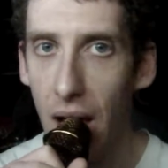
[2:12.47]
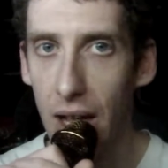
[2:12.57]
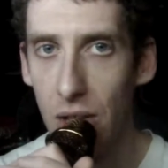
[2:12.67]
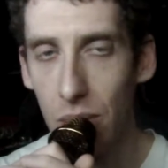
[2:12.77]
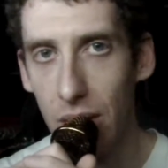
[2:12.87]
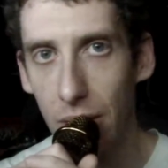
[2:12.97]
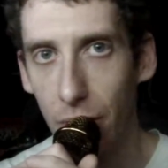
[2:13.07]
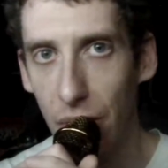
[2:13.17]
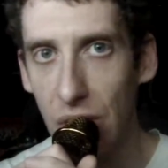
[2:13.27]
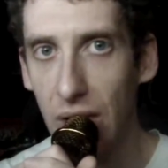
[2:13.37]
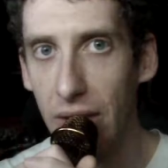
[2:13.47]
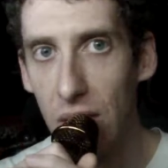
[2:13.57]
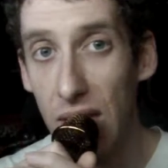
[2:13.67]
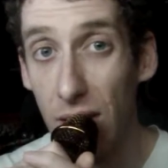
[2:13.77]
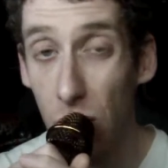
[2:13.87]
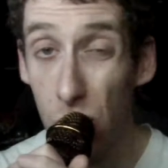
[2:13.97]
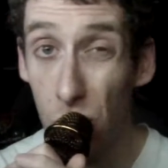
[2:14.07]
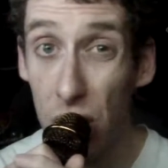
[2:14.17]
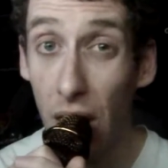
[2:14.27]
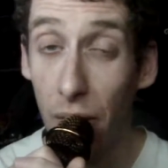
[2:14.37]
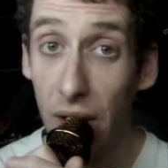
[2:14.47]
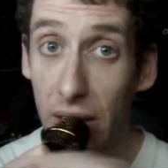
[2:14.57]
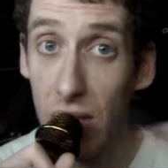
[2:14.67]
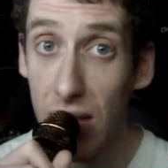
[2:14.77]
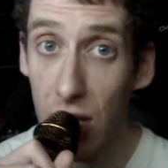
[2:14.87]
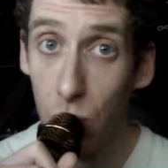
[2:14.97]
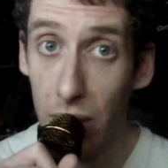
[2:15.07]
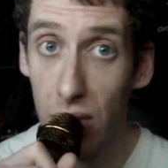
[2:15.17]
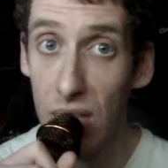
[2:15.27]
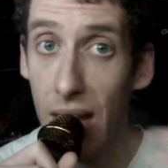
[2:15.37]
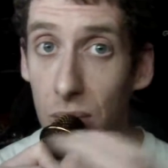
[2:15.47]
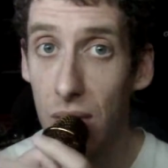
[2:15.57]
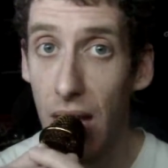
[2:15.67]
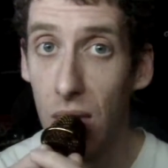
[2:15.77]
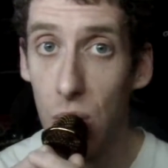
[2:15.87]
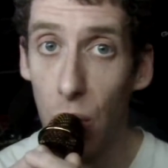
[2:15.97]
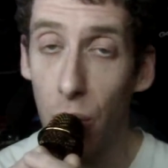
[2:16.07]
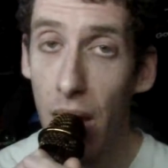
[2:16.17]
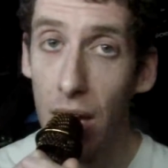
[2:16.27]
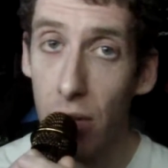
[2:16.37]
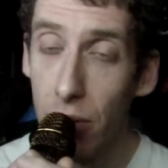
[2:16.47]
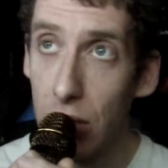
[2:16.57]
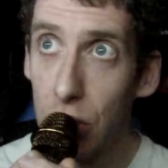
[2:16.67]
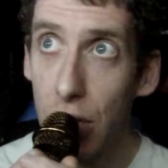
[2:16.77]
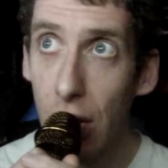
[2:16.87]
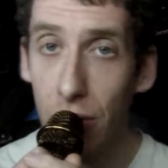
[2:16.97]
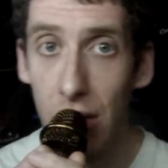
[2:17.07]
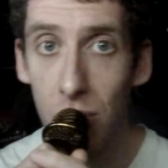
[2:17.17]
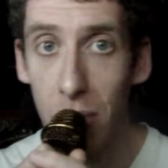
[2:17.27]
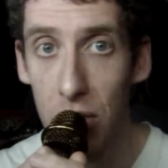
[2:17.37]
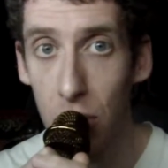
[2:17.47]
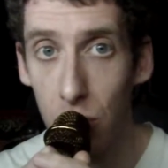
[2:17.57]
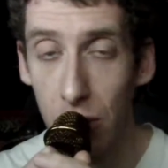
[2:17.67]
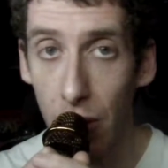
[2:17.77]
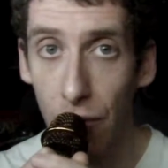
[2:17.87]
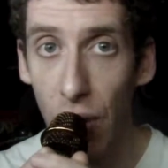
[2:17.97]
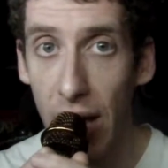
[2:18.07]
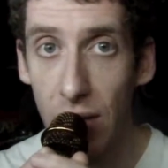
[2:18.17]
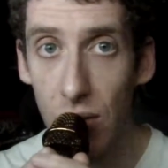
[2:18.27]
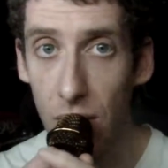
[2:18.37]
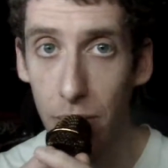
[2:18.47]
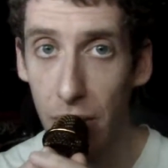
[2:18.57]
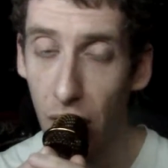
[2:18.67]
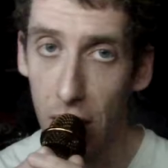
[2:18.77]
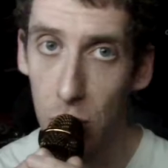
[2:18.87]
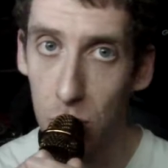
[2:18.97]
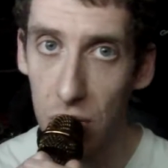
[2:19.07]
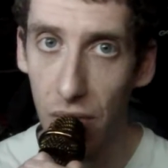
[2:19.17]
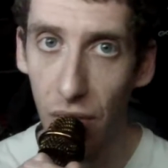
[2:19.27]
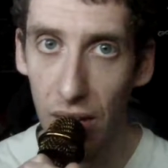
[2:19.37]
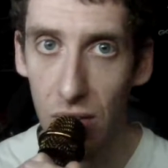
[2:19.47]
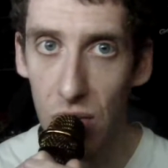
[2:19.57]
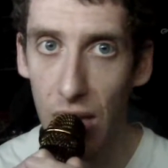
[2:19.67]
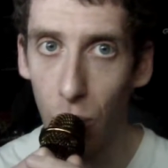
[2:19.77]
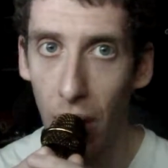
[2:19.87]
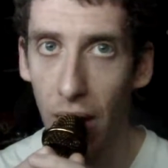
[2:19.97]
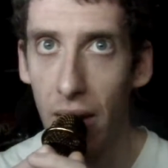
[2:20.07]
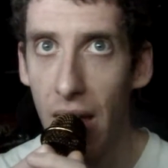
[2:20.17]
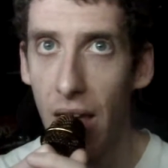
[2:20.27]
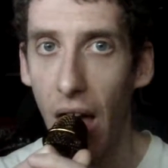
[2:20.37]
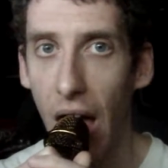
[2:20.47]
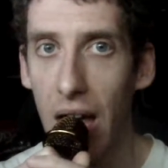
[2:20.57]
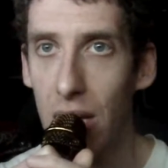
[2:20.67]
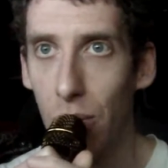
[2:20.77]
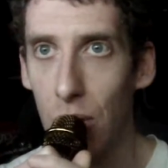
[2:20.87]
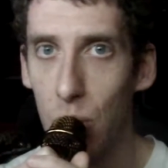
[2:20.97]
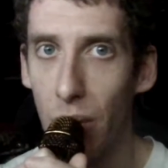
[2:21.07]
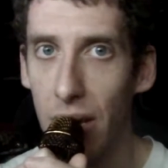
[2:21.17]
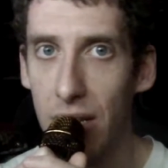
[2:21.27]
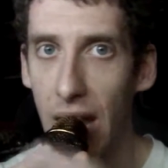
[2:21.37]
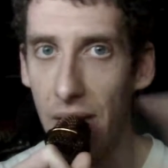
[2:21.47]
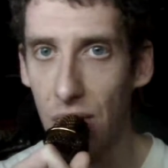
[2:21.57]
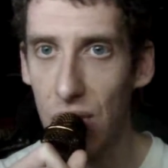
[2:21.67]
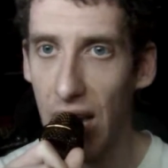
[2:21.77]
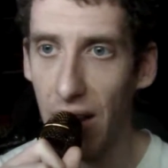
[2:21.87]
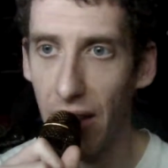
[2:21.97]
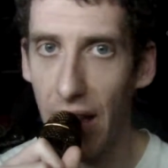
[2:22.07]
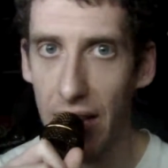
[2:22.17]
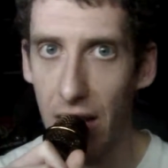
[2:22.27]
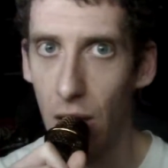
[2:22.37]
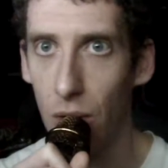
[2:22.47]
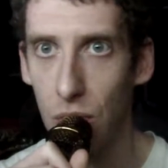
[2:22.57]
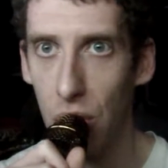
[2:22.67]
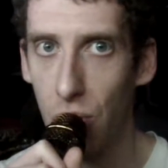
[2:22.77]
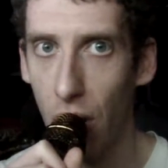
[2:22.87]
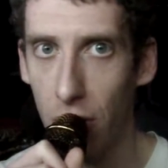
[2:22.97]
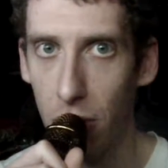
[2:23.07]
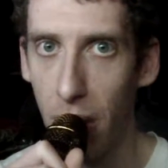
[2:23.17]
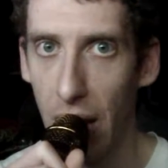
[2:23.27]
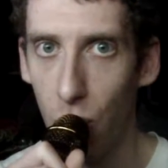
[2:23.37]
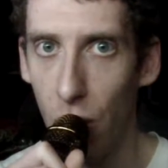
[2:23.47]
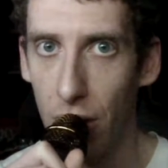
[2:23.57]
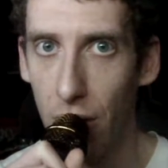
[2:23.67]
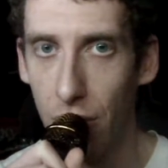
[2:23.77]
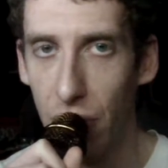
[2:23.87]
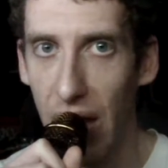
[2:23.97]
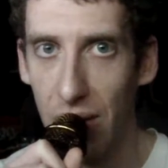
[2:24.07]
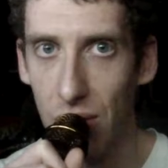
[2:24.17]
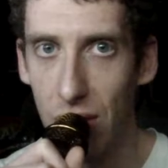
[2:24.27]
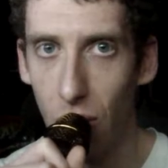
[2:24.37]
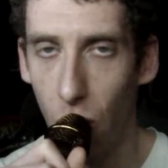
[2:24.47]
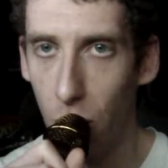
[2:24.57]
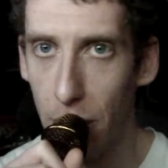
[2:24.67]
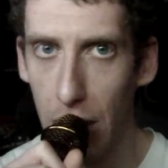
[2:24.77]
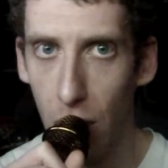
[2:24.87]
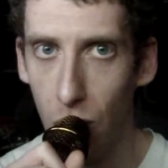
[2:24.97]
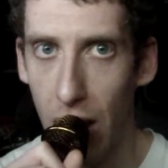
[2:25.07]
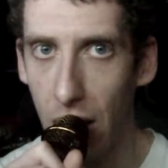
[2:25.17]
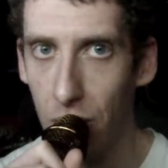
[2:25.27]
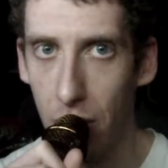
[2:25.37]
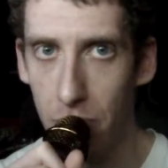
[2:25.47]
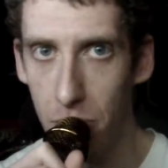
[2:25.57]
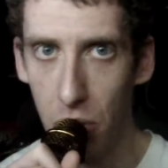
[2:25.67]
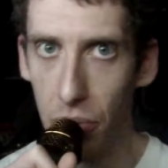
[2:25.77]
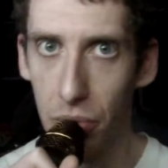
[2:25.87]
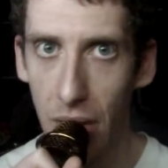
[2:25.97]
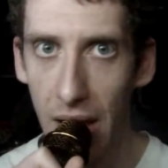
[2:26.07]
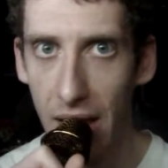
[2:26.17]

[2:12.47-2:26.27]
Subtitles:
You can physically set those yourself. At least that's what it sounds like. So you can share these missions with your friends and be very specific and say, well, I always wanted to have a satellite in a 200 by 100,000 orbit around the moon